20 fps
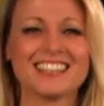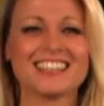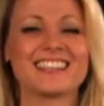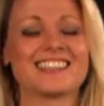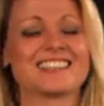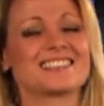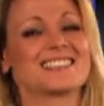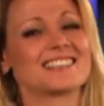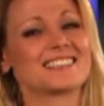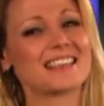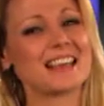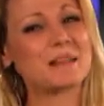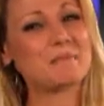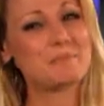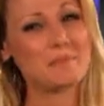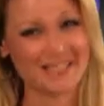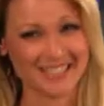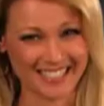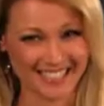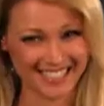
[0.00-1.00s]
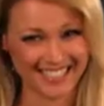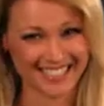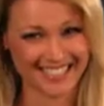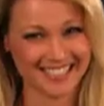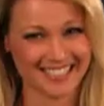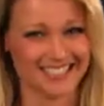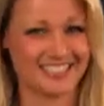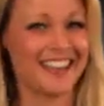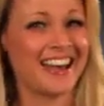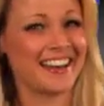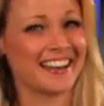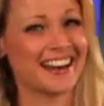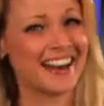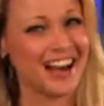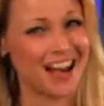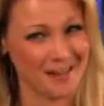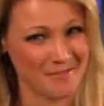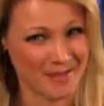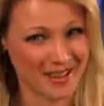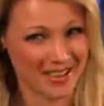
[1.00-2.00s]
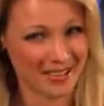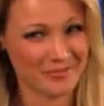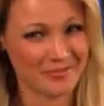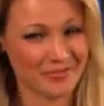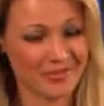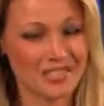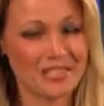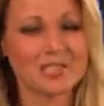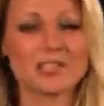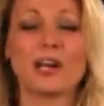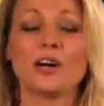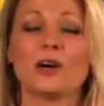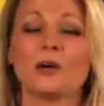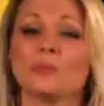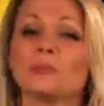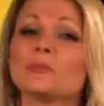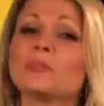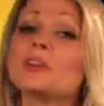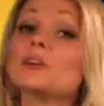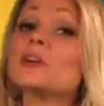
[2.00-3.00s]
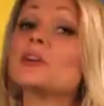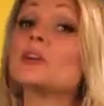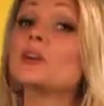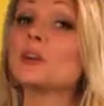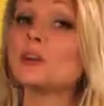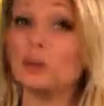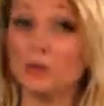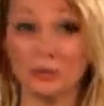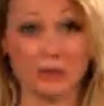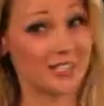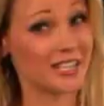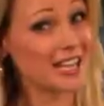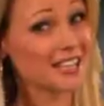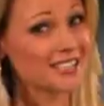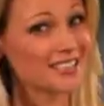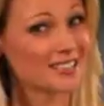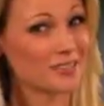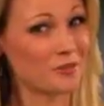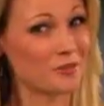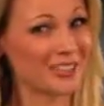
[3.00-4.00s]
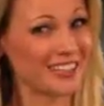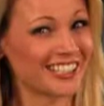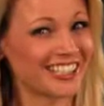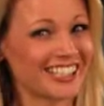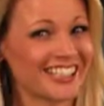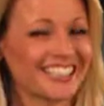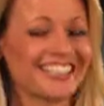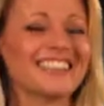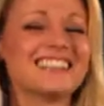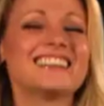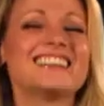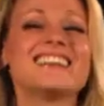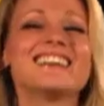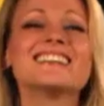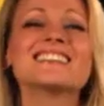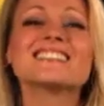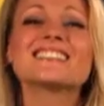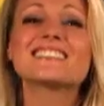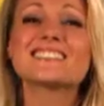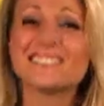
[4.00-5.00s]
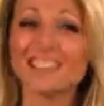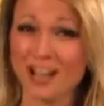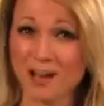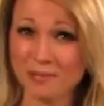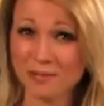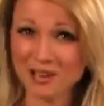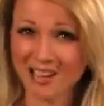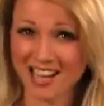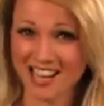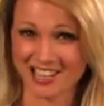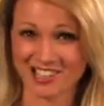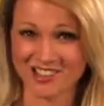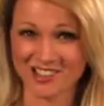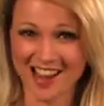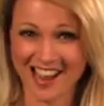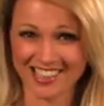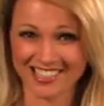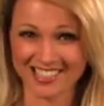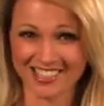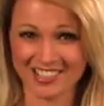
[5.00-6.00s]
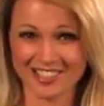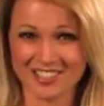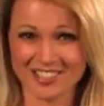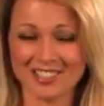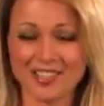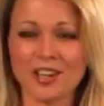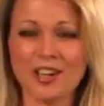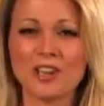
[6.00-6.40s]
This is a business, not a hobby. So, who does the work? Subcontractors.